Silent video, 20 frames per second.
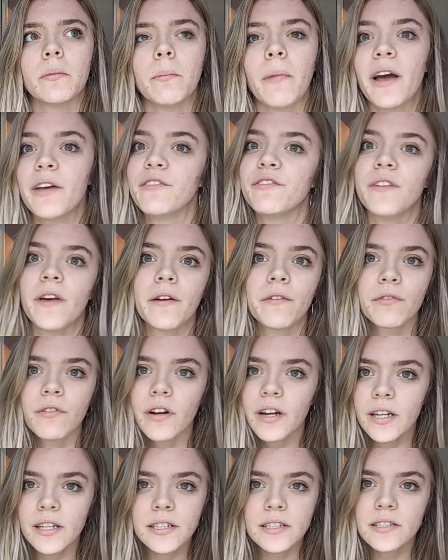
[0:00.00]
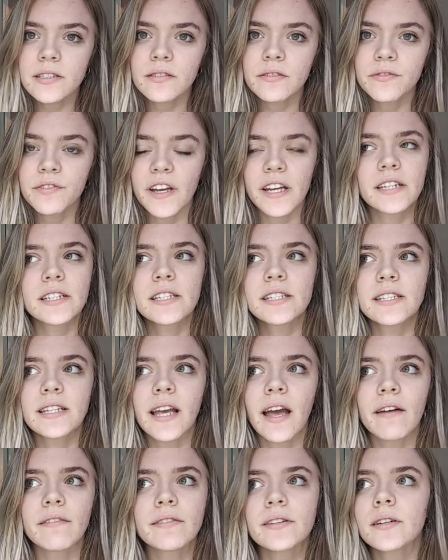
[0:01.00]
my favorite
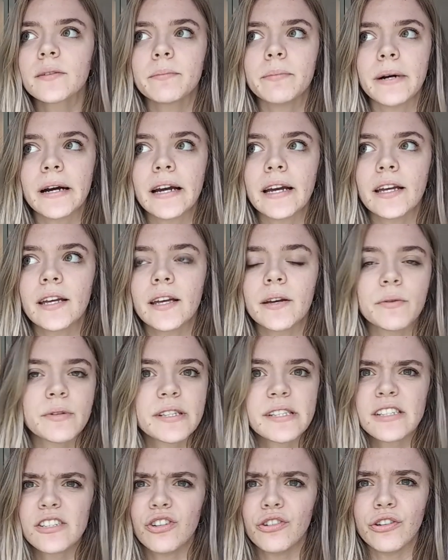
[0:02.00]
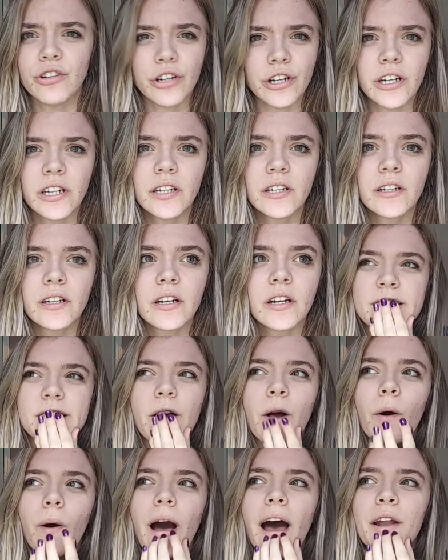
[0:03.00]
fantasy ever, but it was still good.
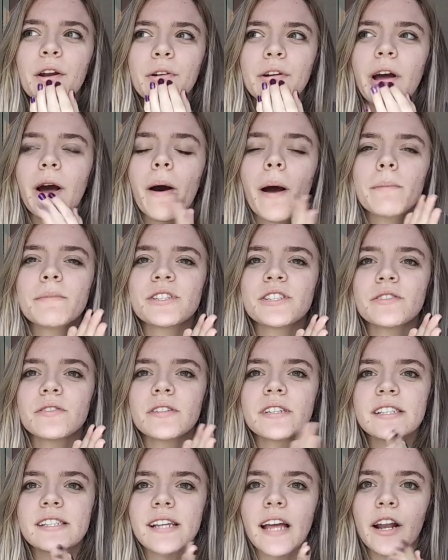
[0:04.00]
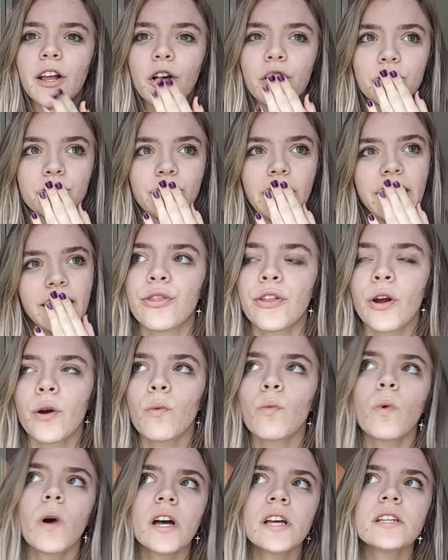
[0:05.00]
So I don't know. I'm still deciding on the rating. There
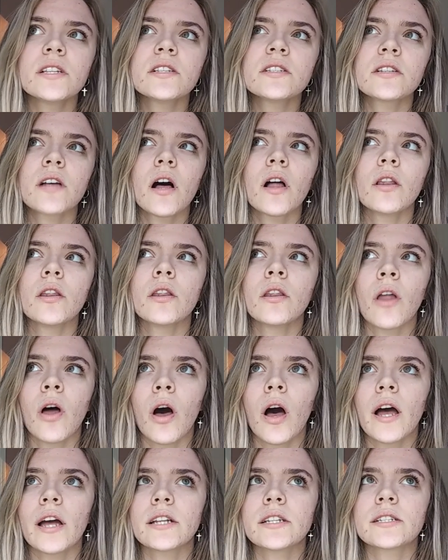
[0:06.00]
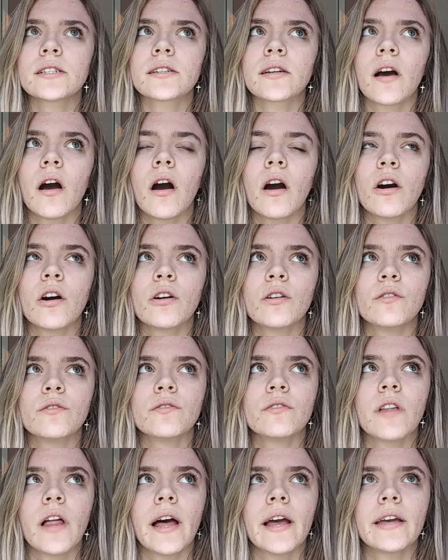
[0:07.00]
was a lot
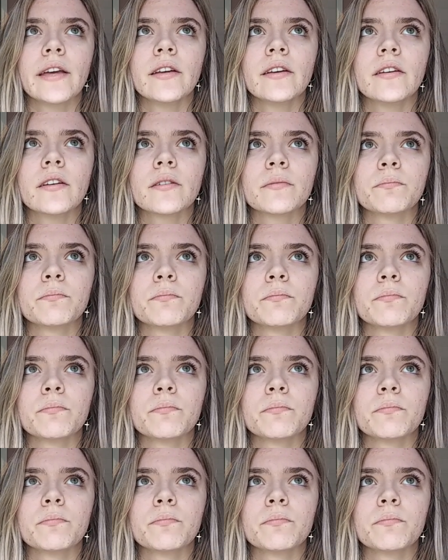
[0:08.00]
of like